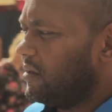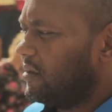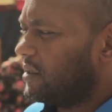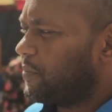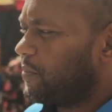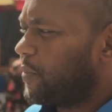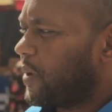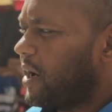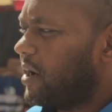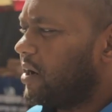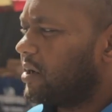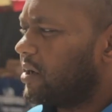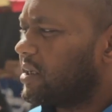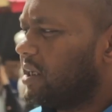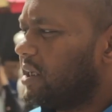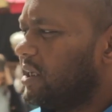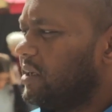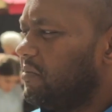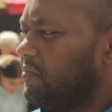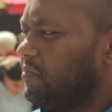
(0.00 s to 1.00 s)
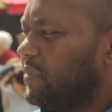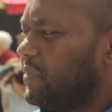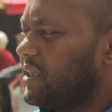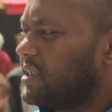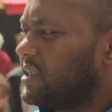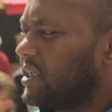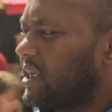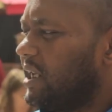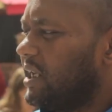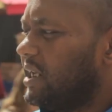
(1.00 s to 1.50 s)
The priority,
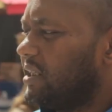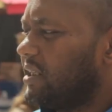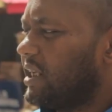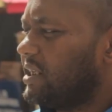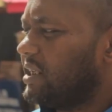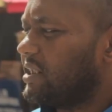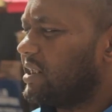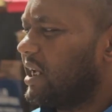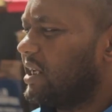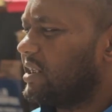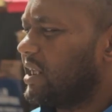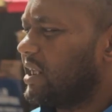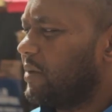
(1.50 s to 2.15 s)
basically, these days